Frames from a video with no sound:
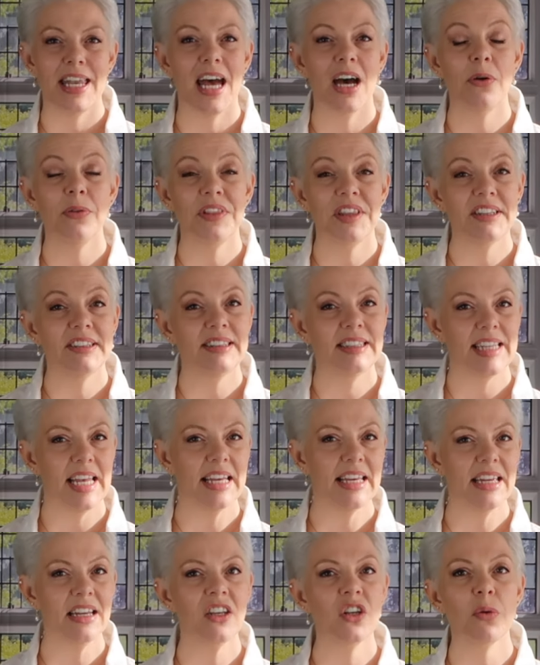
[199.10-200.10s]
Now, the
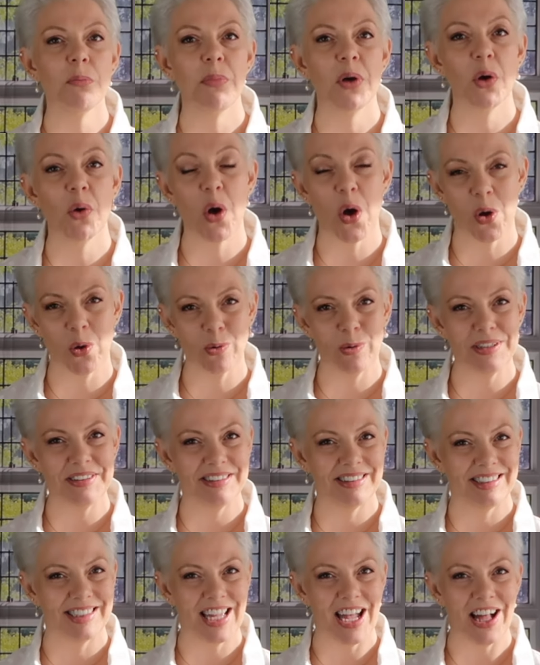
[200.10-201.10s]
second Boho
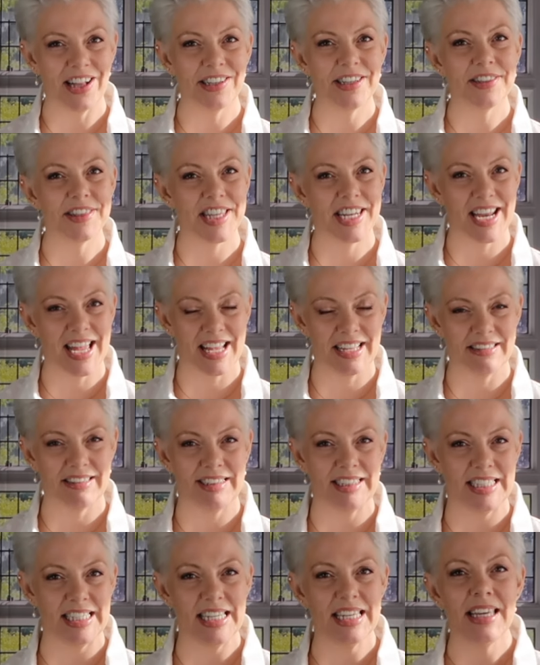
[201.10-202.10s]
style that I
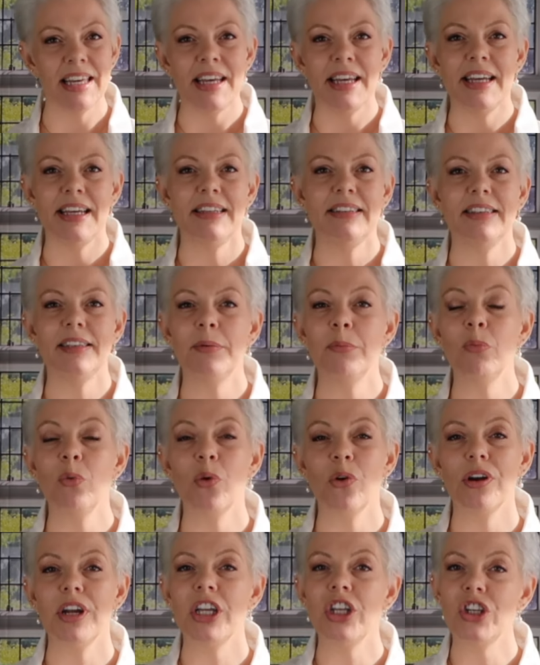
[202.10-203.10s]
see is the
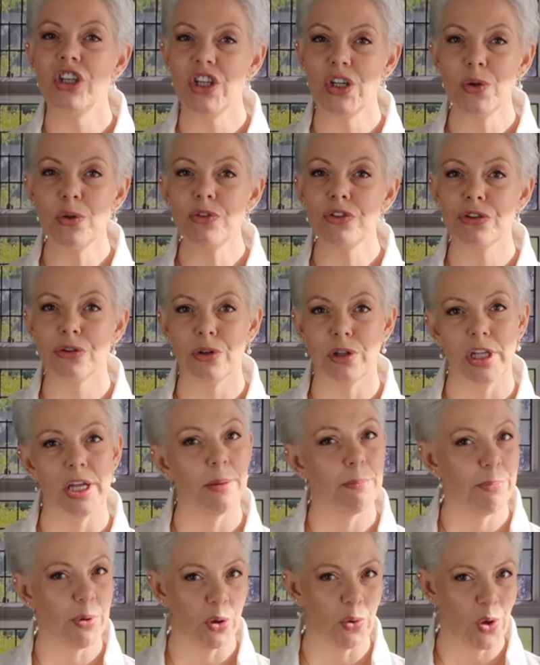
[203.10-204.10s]
more neutral
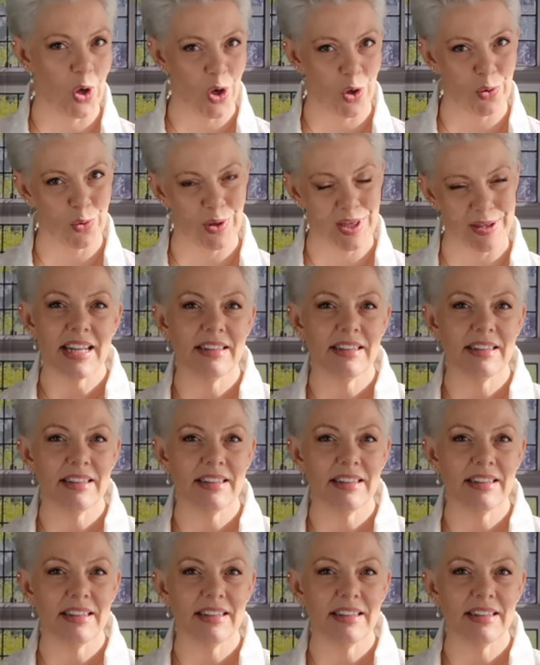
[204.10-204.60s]
Boho.